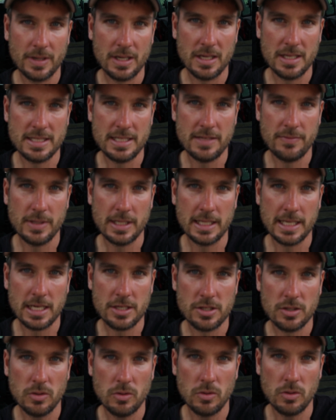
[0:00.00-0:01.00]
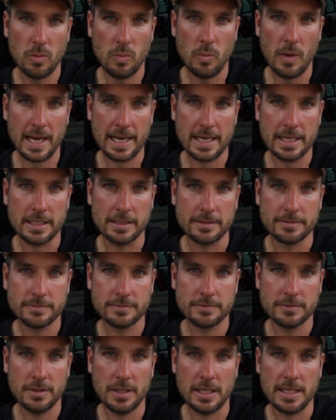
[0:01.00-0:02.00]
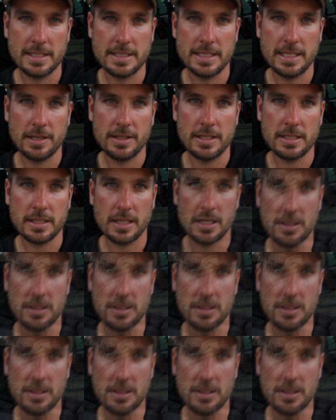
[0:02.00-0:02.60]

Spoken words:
and see if we can catch a Horton whacker. All right, let's see how this